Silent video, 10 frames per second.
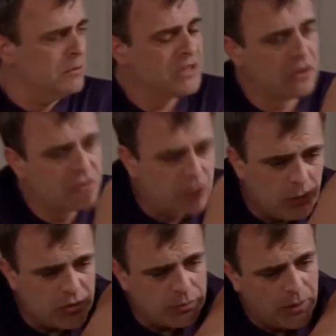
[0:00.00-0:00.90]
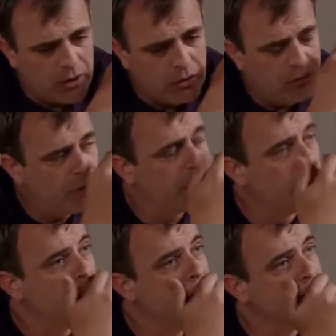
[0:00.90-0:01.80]
Michelle's so much better off
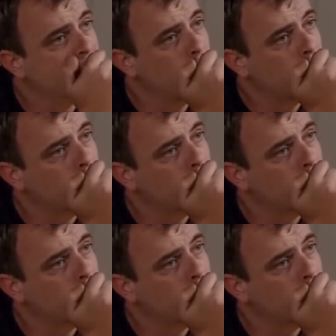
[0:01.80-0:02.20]
without me.